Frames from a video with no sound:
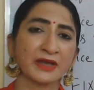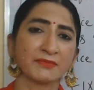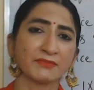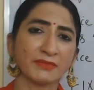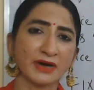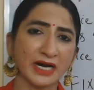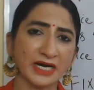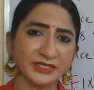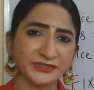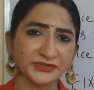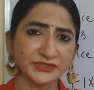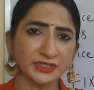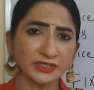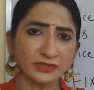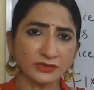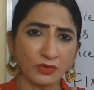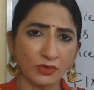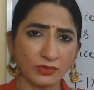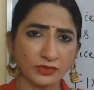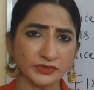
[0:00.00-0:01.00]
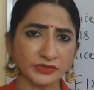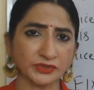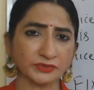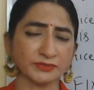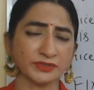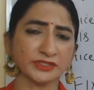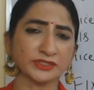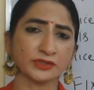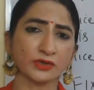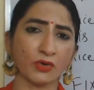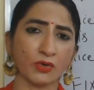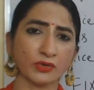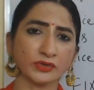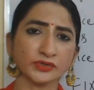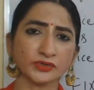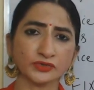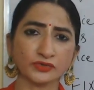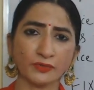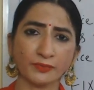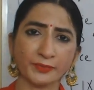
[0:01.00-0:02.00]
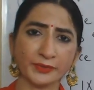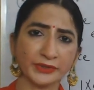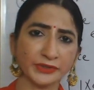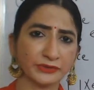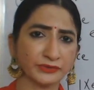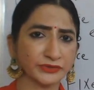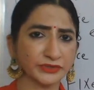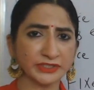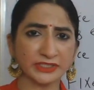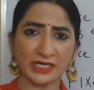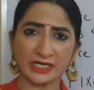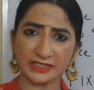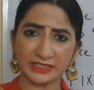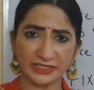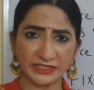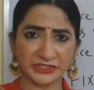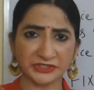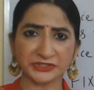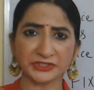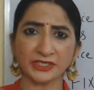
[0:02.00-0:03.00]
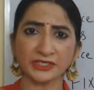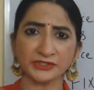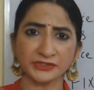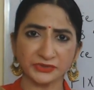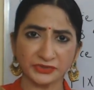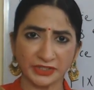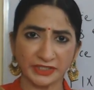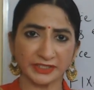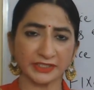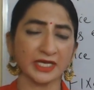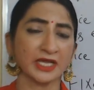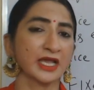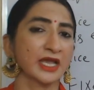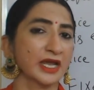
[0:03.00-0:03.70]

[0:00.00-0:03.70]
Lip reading: Marginal cost means cost of producing additional unit.